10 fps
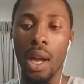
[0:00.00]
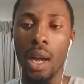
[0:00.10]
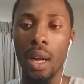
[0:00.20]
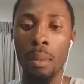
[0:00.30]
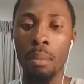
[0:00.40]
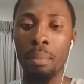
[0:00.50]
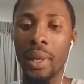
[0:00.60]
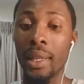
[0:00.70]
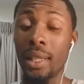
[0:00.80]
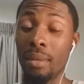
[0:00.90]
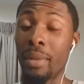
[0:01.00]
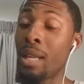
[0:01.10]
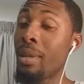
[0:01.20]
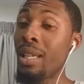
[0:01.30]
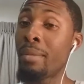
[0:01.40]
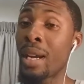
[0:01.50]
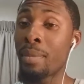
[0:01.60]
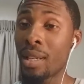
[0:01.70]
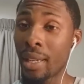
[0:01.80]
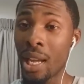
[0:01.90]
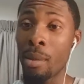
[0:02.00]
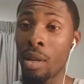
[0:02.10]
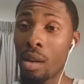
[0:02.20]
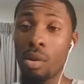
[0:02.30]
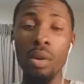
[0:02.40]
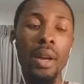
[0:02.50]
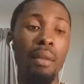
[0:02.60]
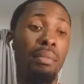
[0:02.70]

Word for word: But maybe he might be a cameo.